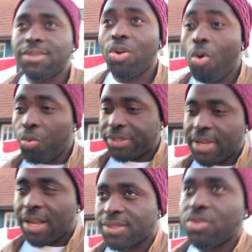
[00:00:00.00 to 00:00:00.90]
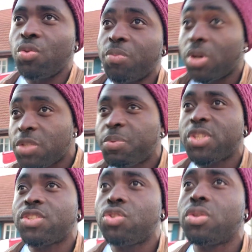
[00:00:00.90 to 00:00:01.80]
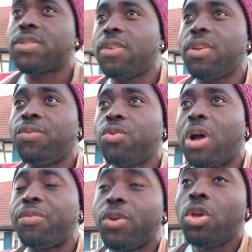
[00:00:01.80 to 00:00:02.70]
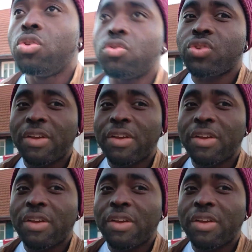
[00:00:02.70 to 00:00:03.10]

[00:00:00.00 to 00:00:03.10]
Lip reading: They always ask, you must put it in your CV if you have your